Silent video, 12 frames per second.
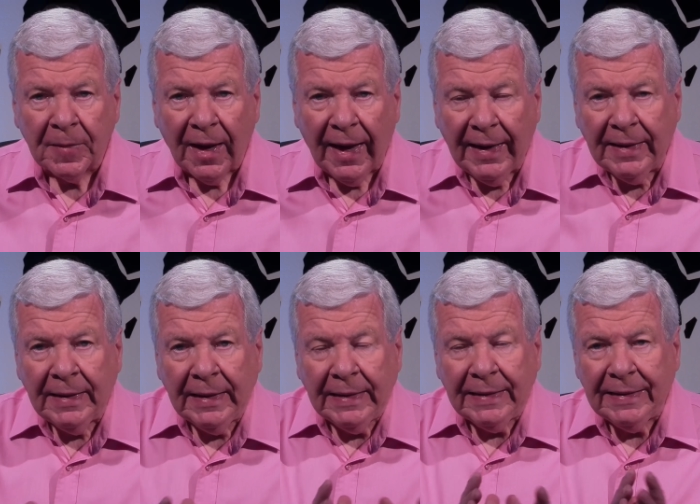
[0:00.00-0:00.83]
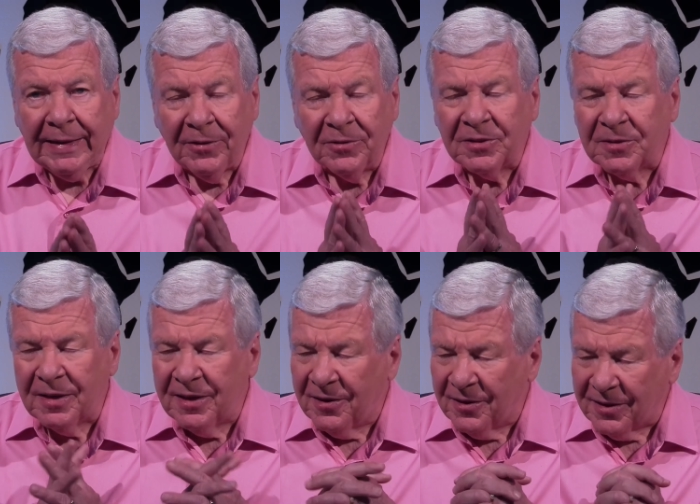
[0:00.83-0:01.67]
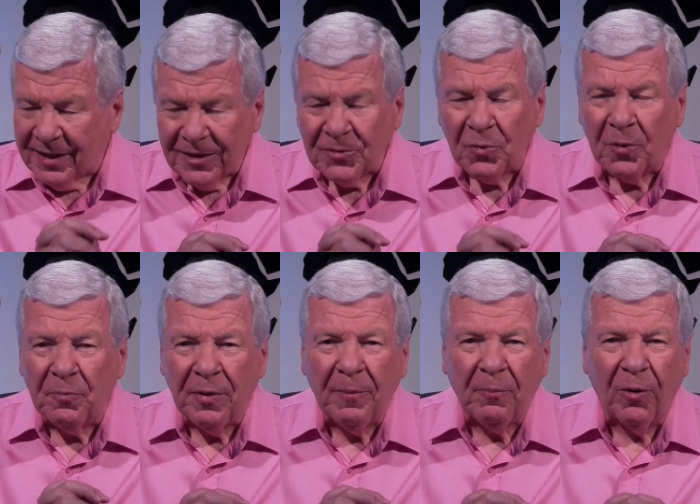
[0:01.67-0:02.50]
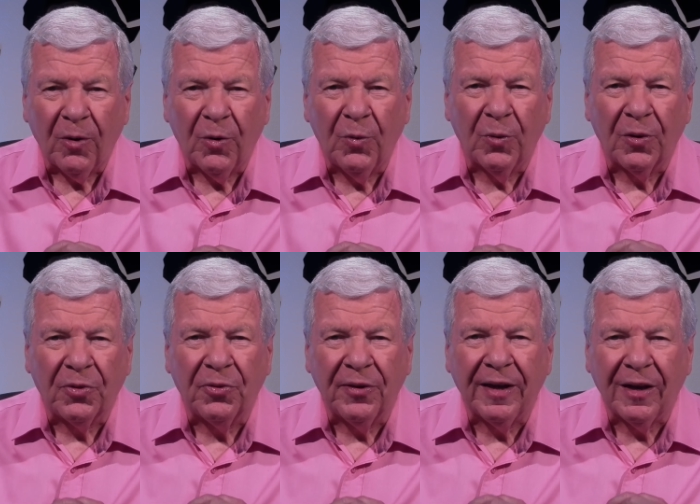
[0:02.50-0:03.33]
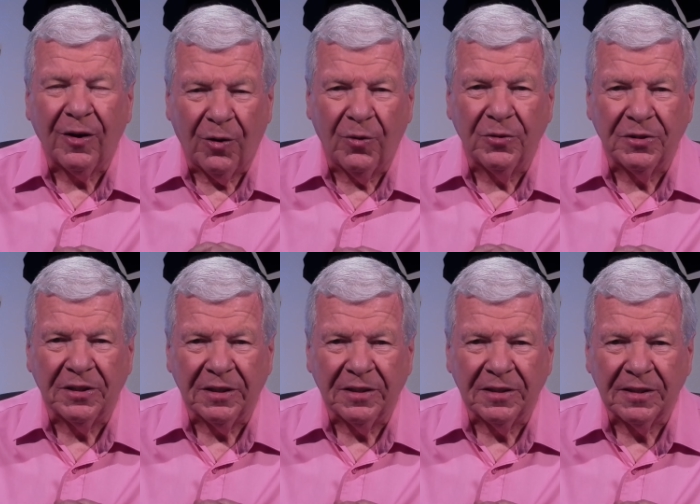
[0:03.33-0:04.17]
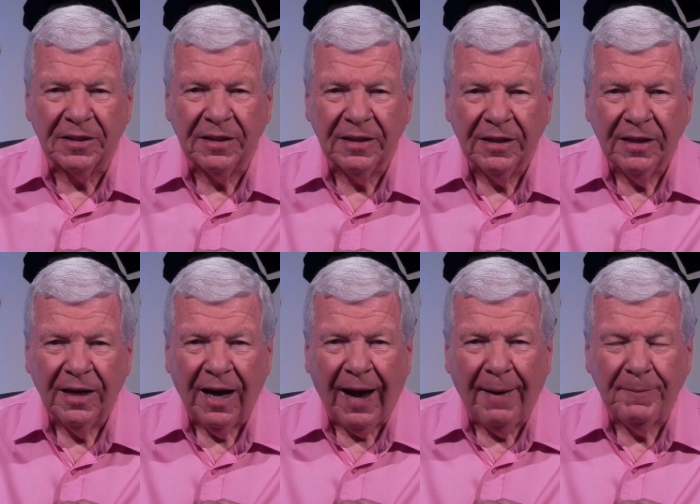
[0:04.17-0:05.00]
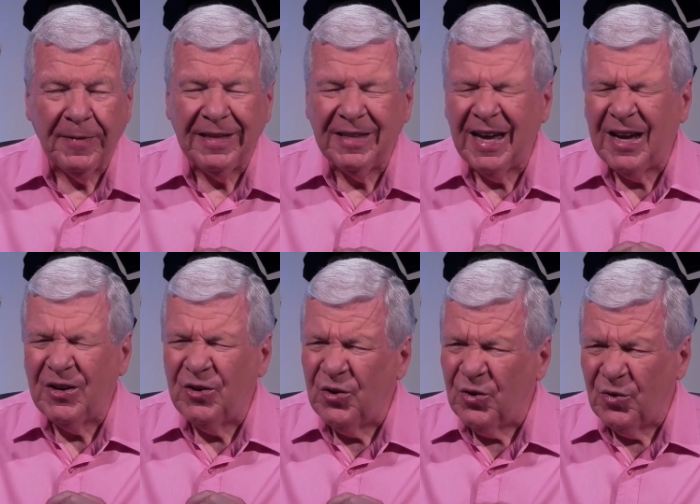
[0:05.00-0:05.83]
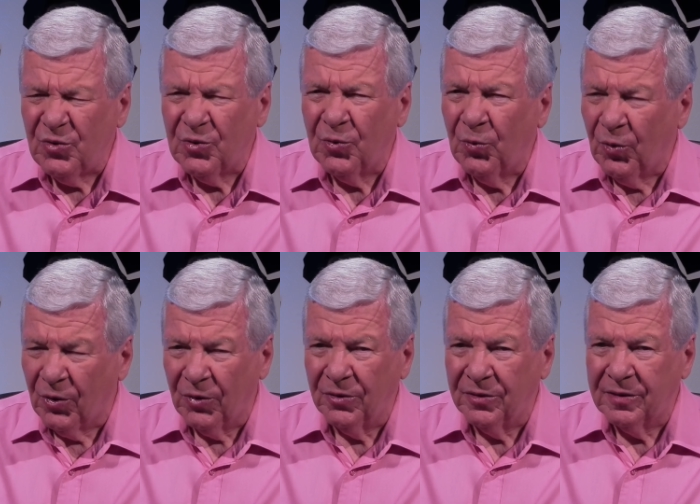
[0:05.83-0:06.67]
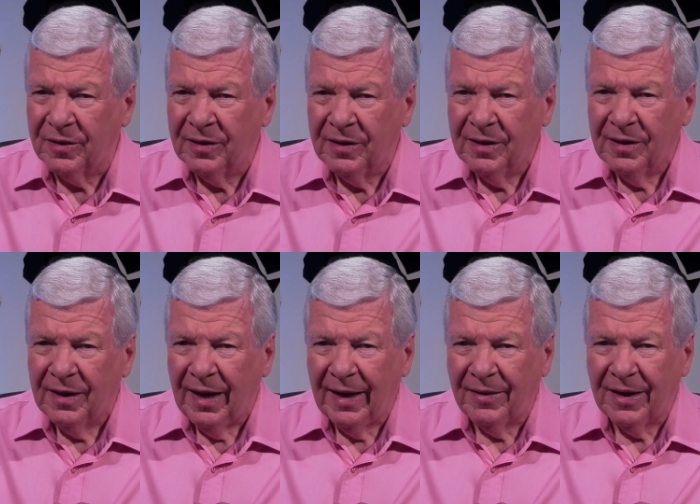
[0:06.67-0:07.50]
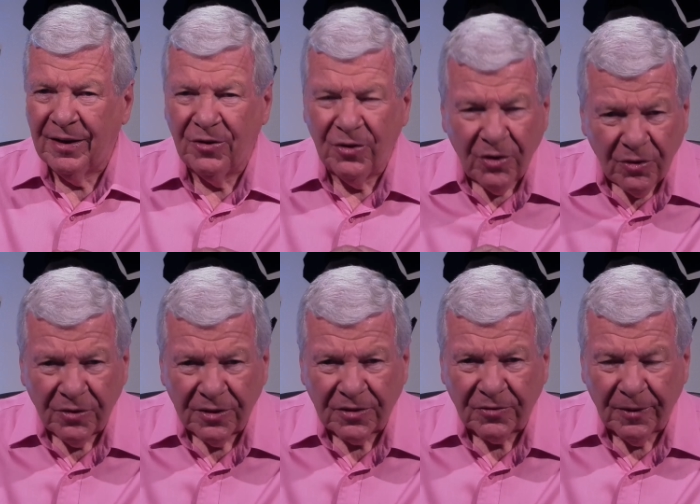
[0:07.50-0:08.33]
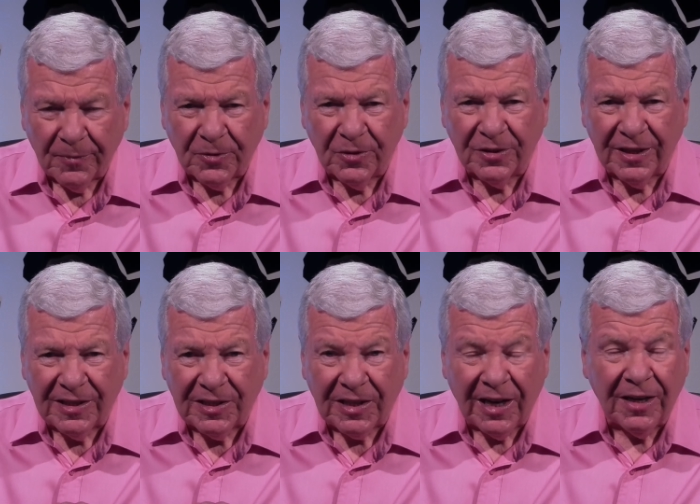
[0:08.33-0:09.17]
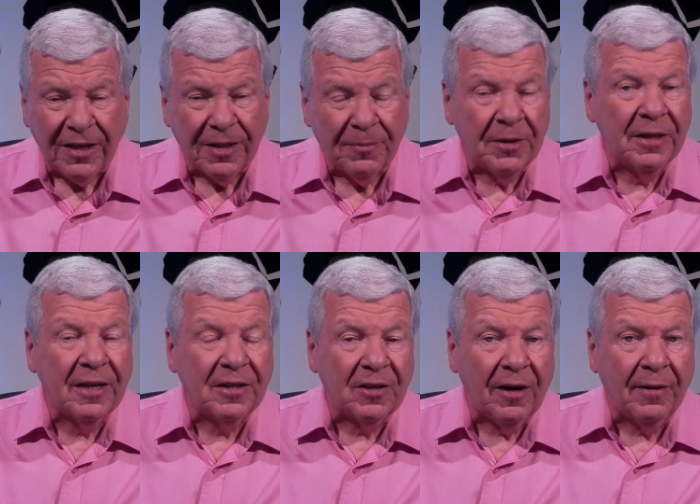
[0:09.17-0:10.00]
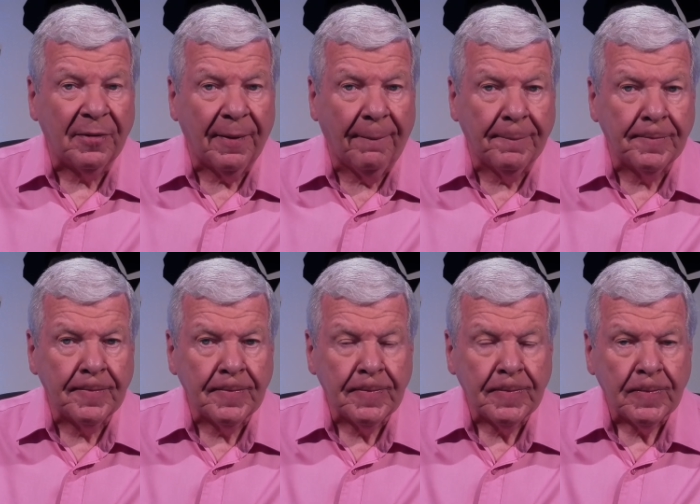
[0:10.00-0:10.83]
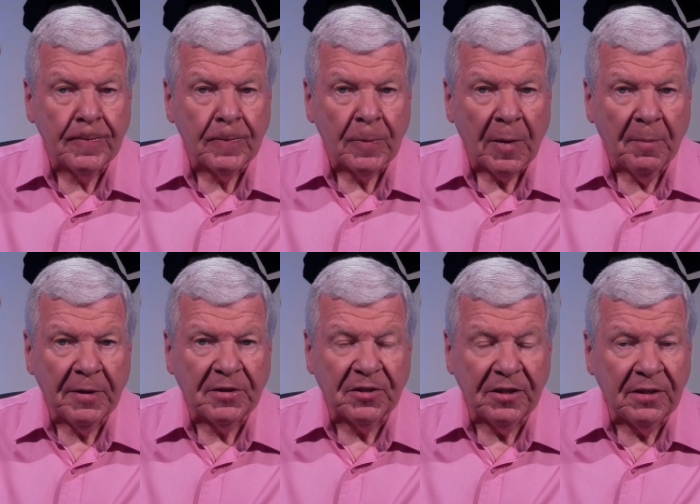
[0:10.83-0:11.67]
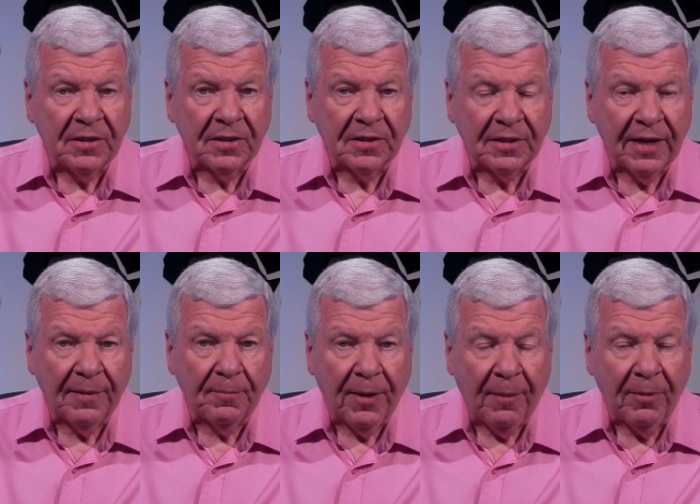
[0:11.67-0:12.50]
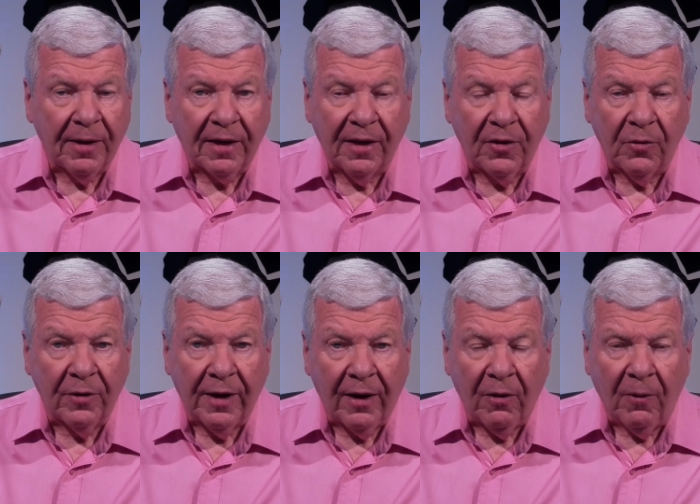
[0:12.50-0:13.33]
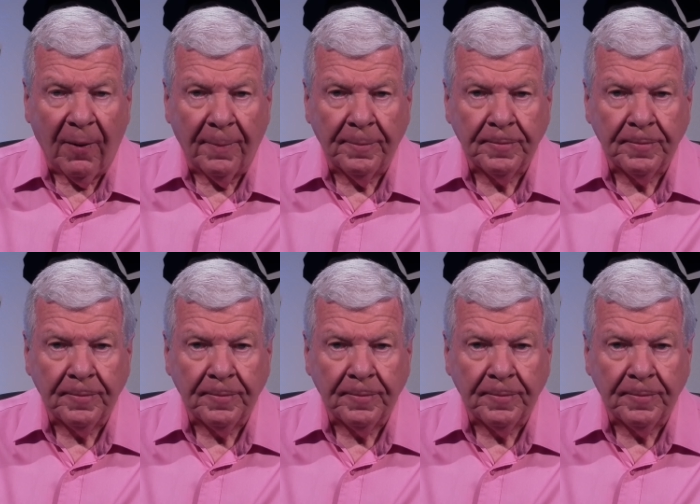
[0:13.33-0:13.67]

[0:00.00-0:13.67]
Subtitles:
And these were people who were theologians. I mean, they knew the word and they knew the scriptures. They studied them and they taught them. But Jesus said publicly, "You're in error."